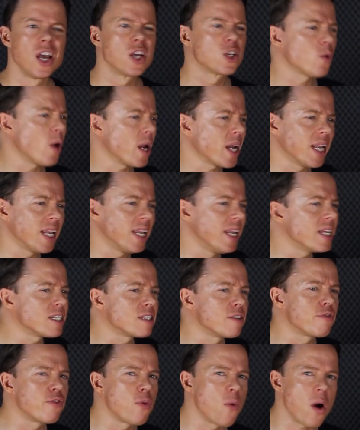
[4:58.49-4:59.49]
so I can
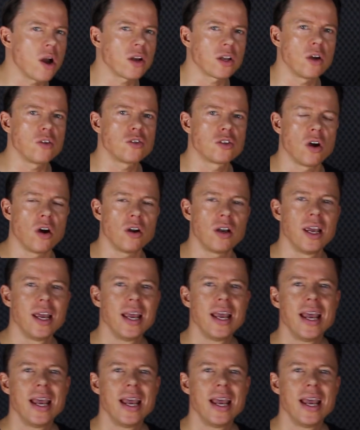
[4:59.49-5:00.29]
listen for what goes on?